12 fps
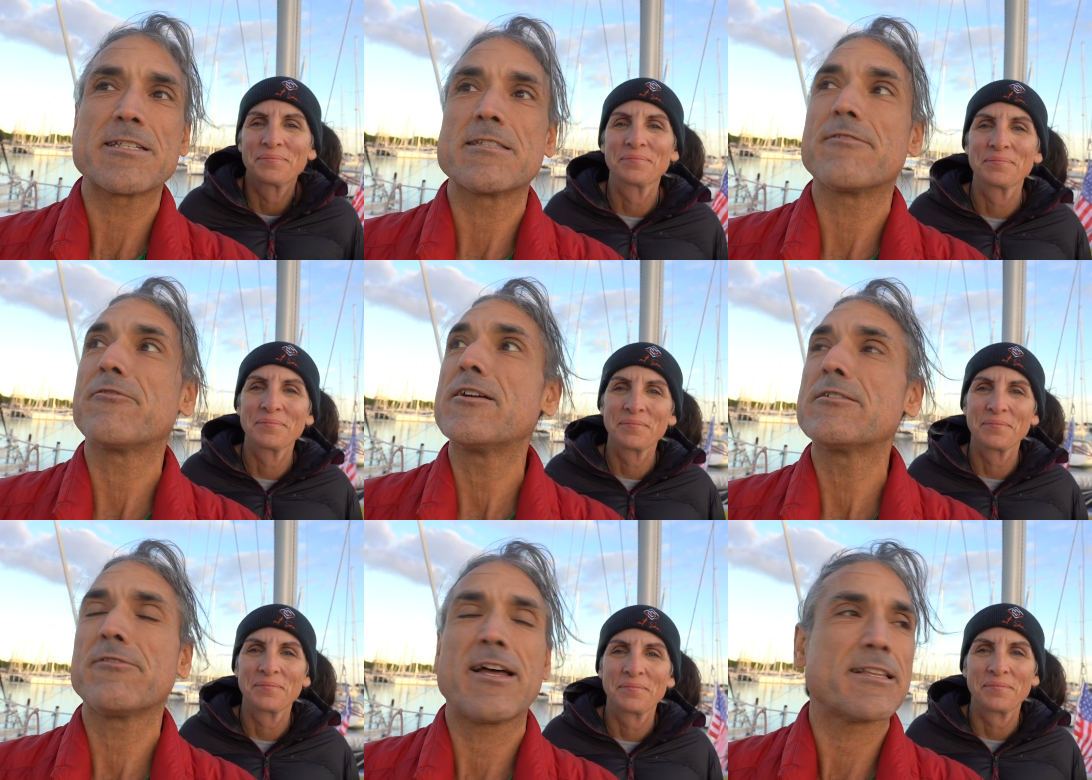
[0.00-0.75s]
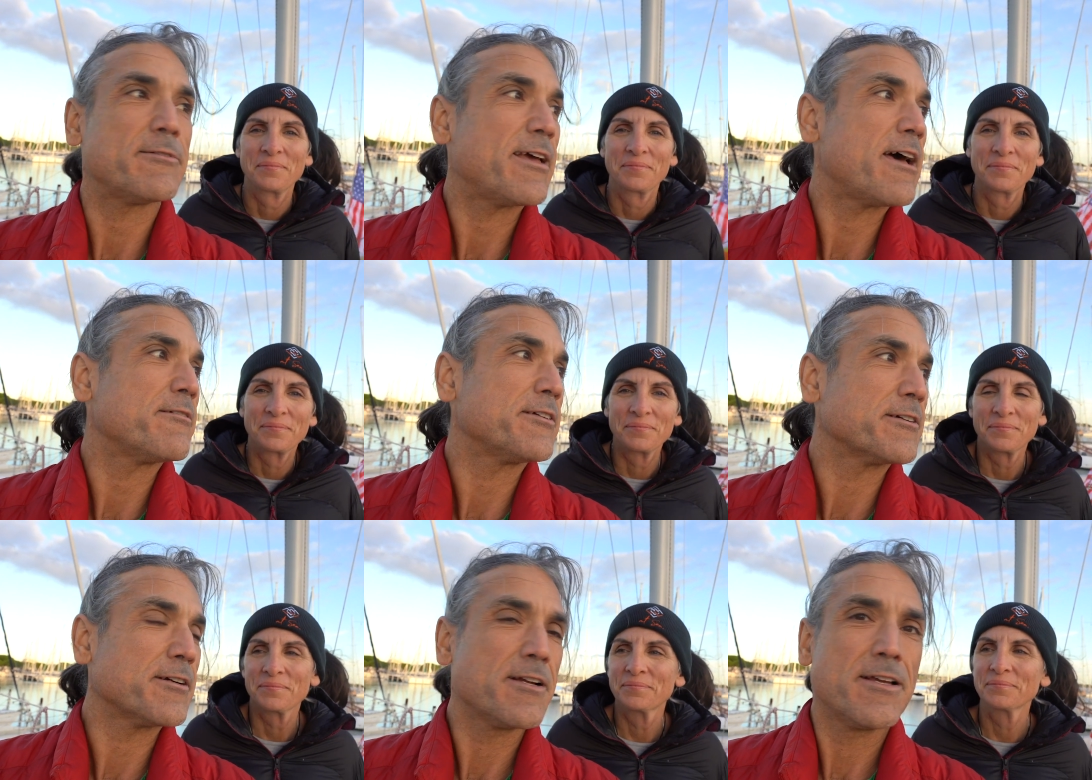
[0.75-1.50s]
Speaker 1: is the French flag that we have
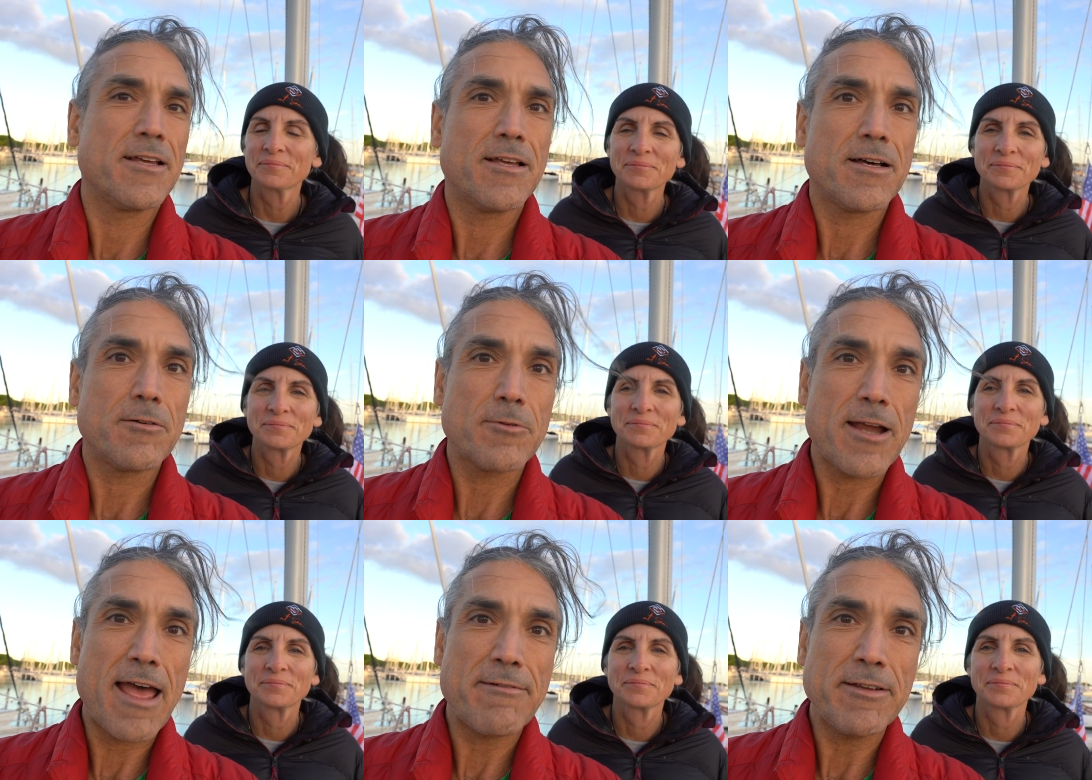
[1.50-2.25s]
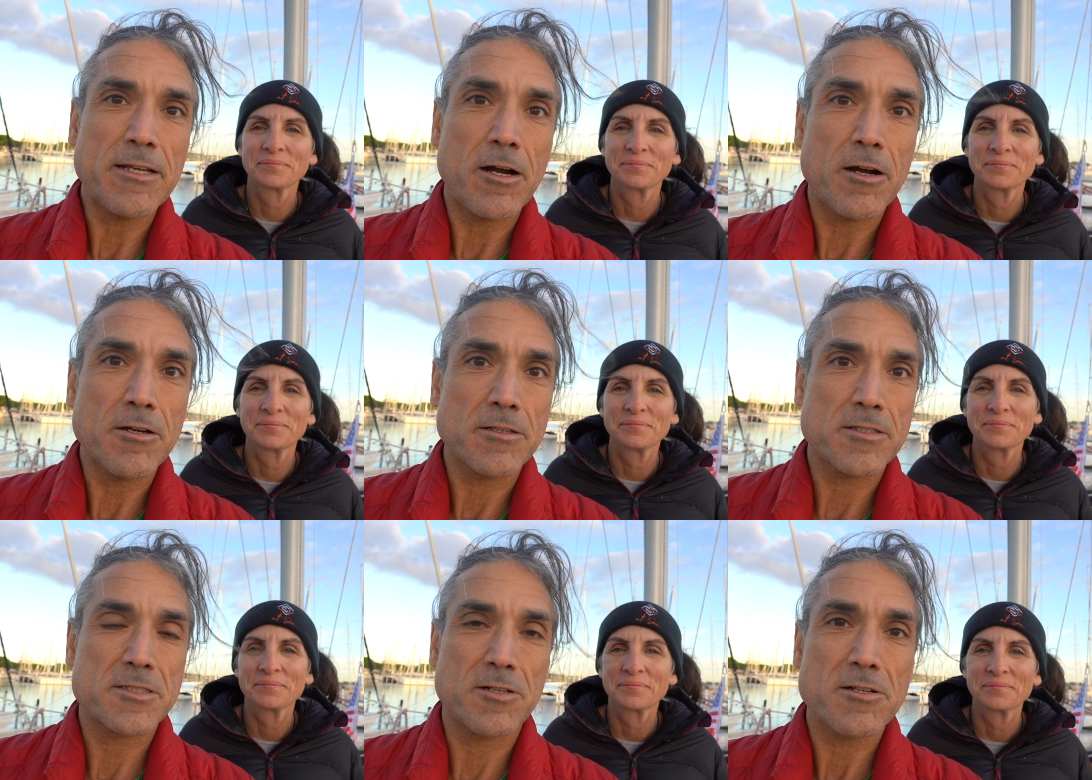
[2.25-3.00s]
here. We're having our
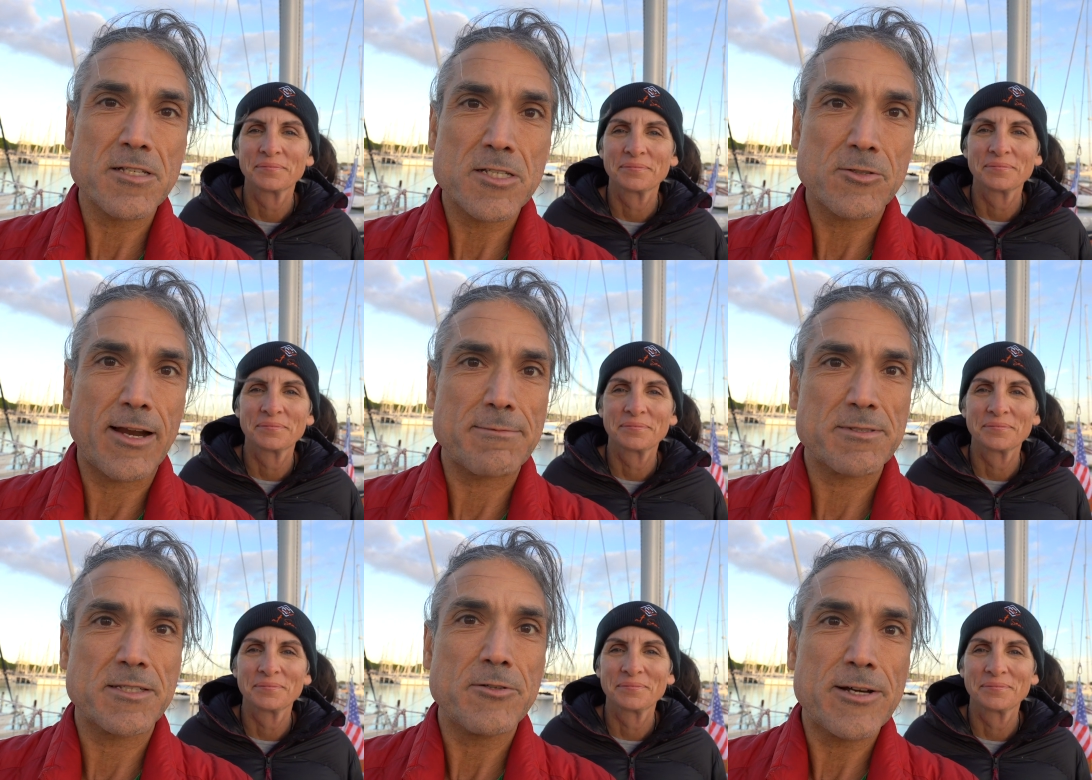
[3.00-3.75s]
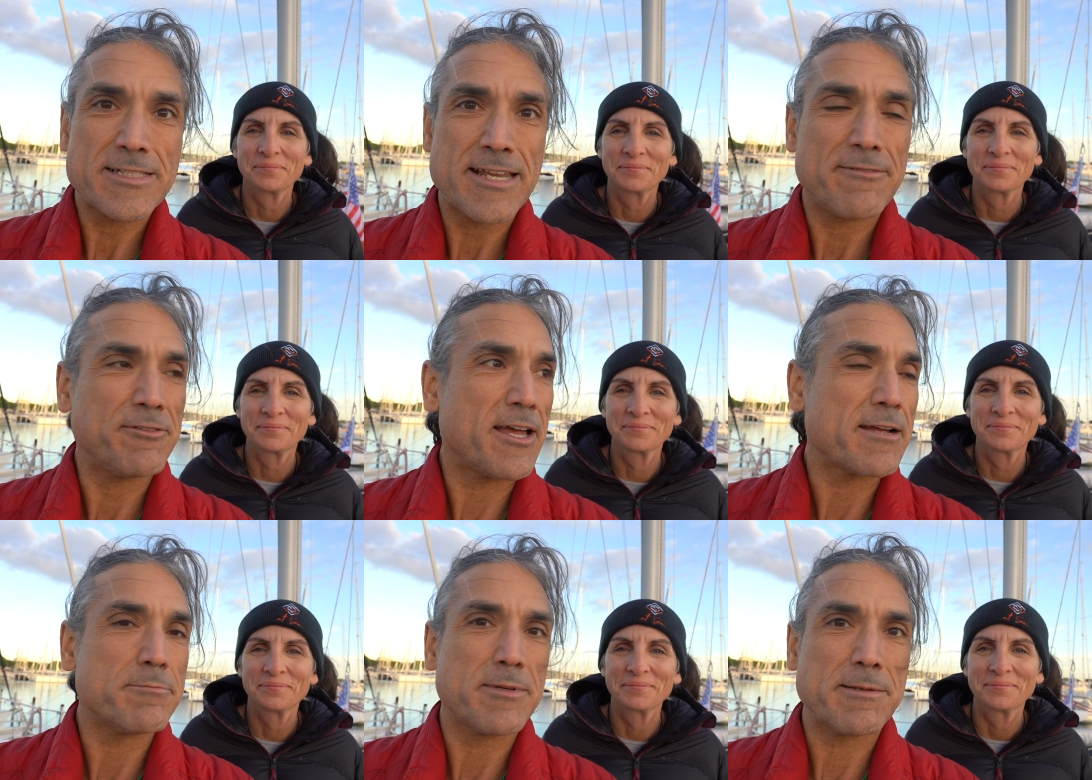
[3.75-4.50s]
stars and stripes, the U S A
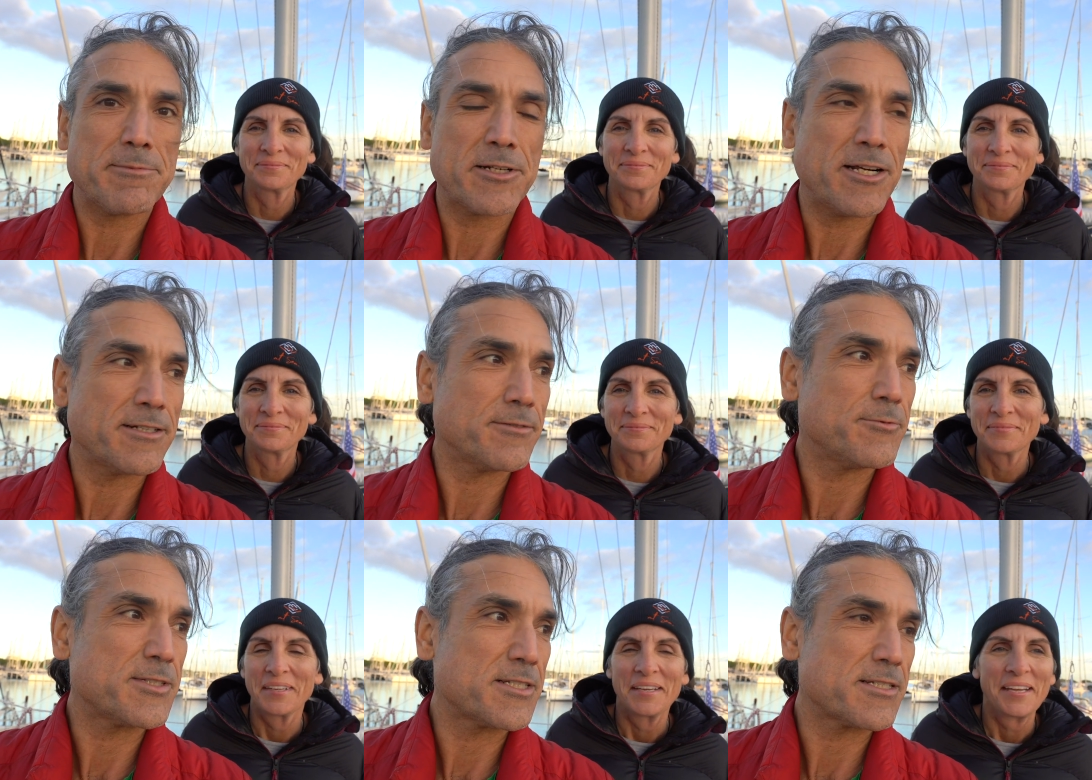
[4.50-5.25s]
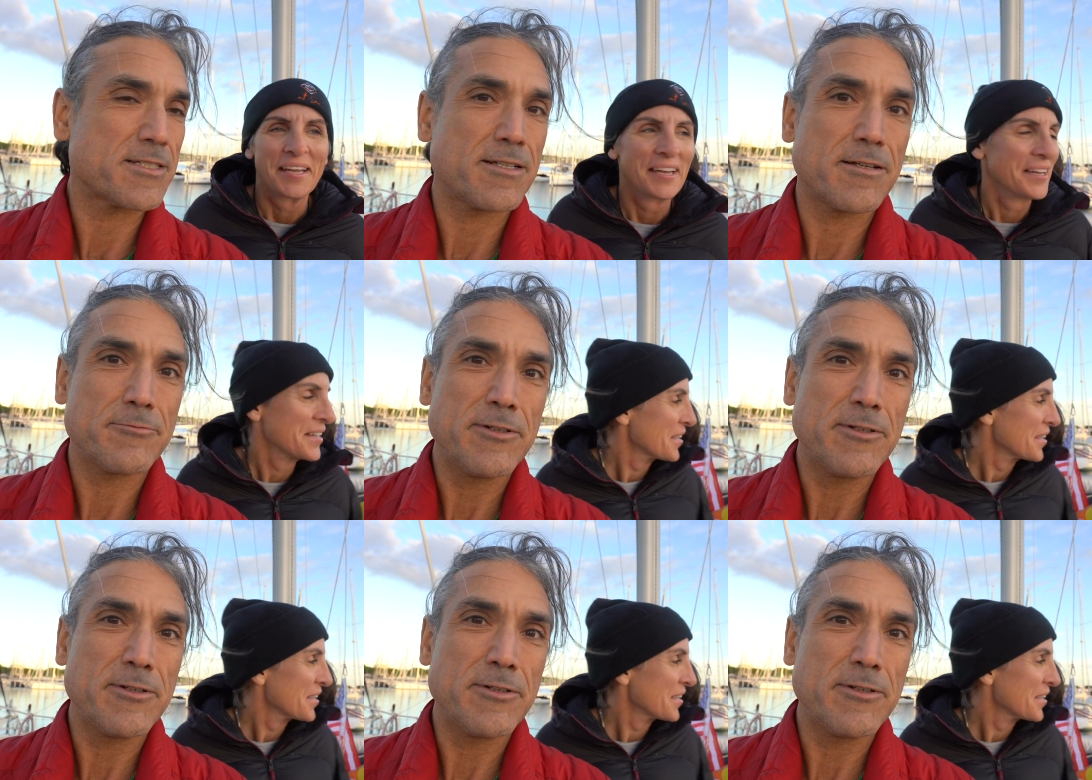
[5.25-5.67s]
flag, being put on, which is a